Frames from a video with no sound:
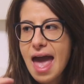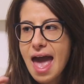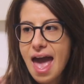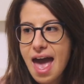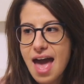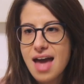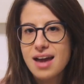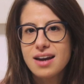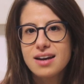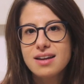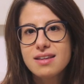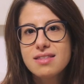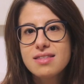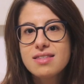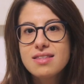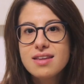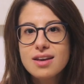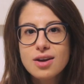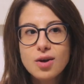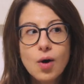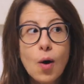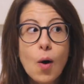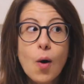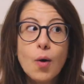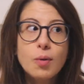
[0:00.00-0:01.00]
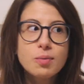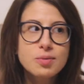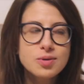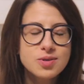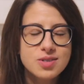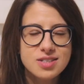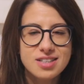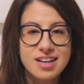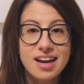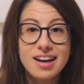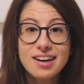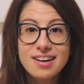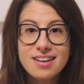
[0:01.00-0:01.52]
anything,
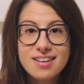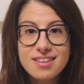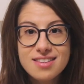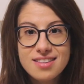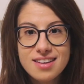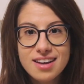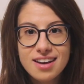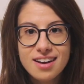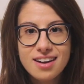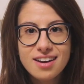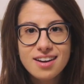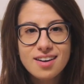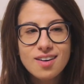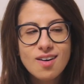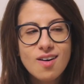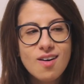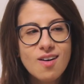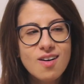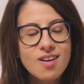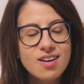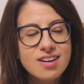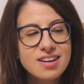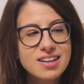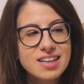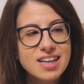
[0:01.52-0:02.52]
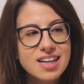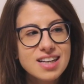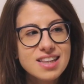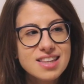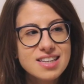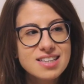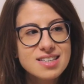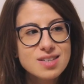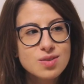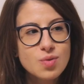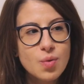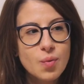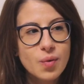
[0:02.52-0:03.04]
almost anything, on
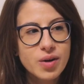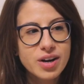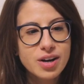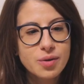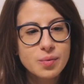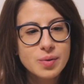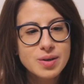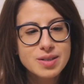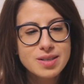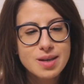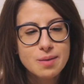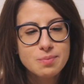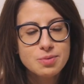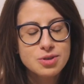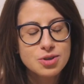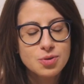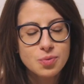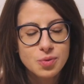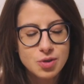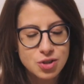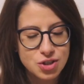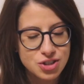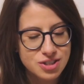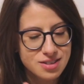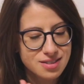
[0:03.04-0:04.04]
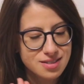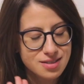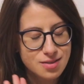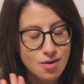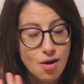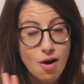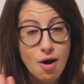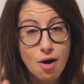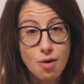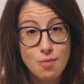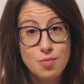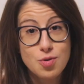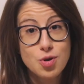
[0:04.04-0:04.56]
this wedding reception, which is
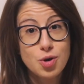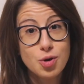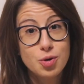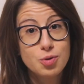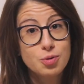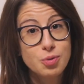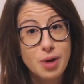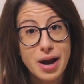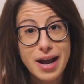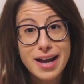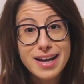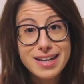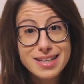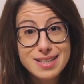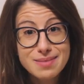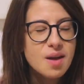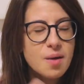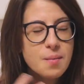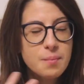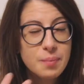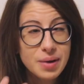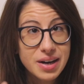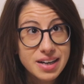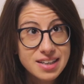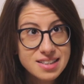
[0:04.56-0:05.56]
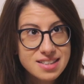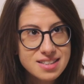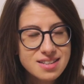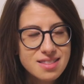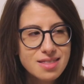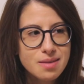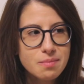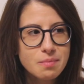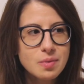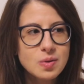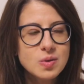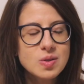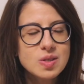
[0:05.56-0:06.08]
great. But
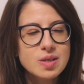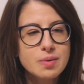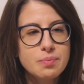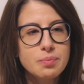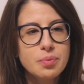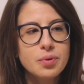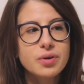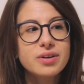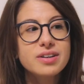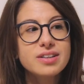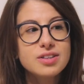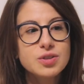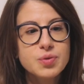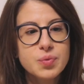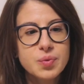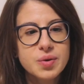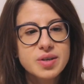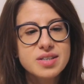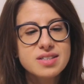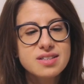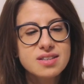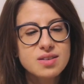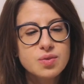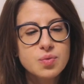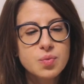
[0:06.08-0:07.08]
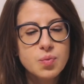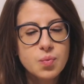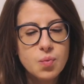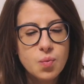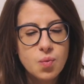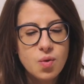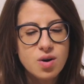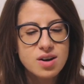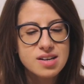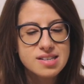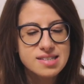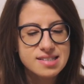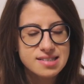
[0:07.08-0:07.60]
the most important reason
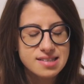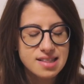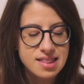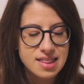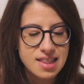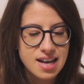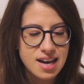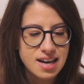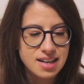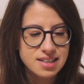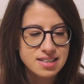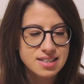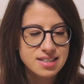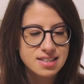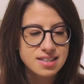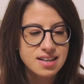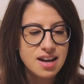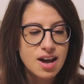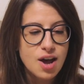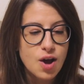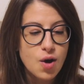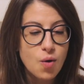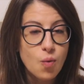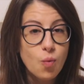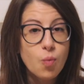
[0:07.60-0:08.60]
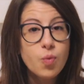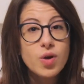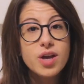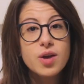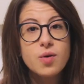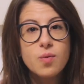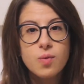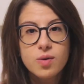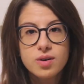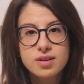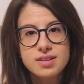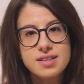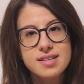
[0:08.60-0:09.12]
was that we
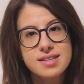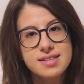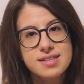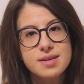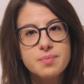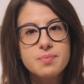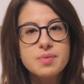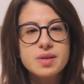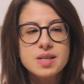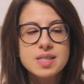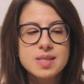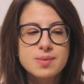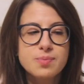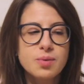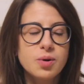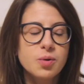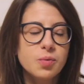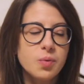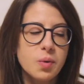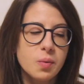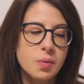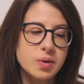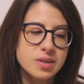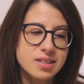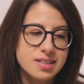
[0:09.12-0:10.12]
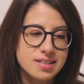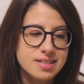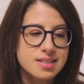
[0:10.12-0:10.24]
wanted something small. We wanted